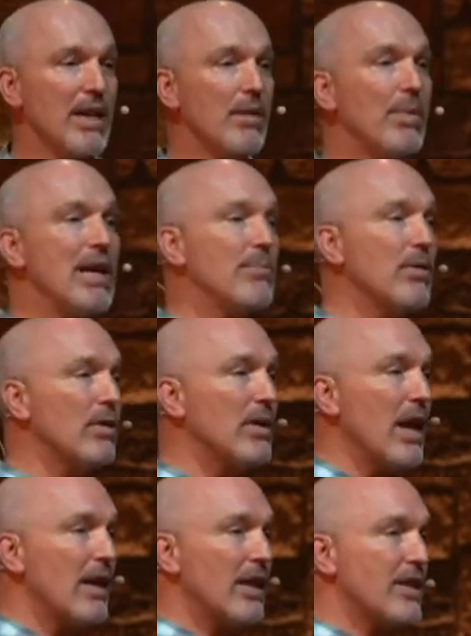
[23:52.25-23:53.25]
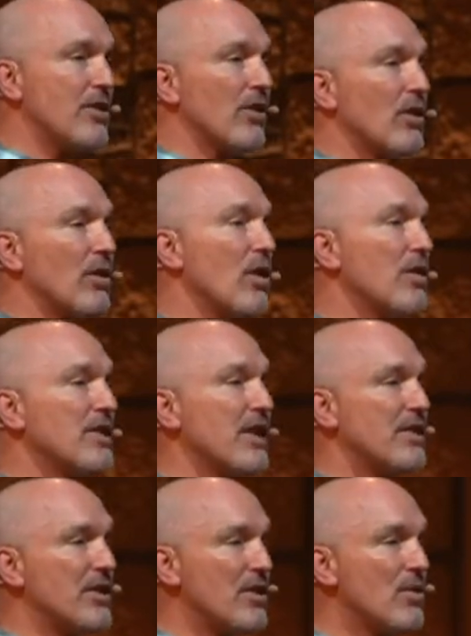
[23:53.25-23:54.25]
The people that you're
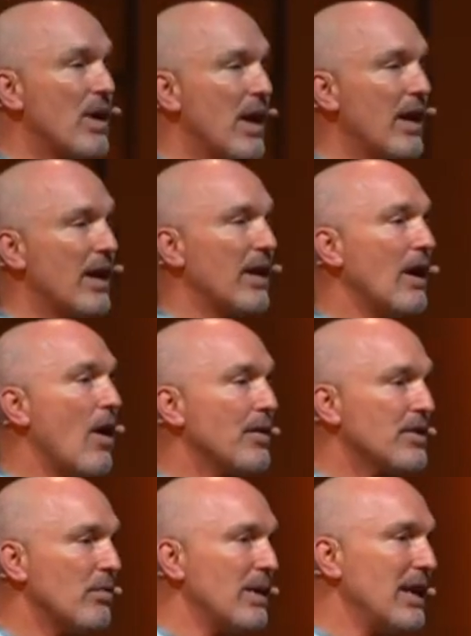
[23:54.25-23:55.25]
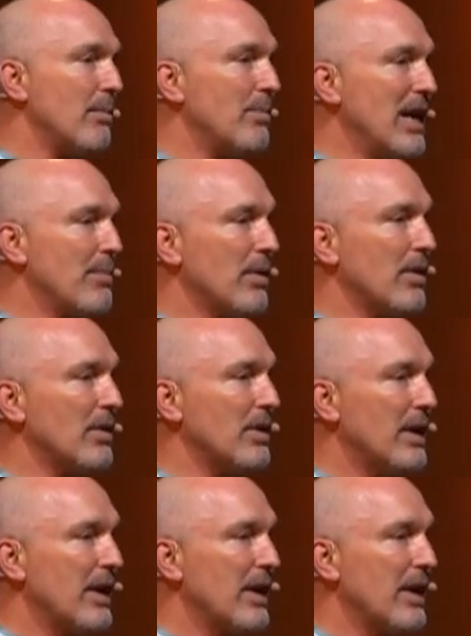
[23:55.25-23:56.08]
closest to can also be the people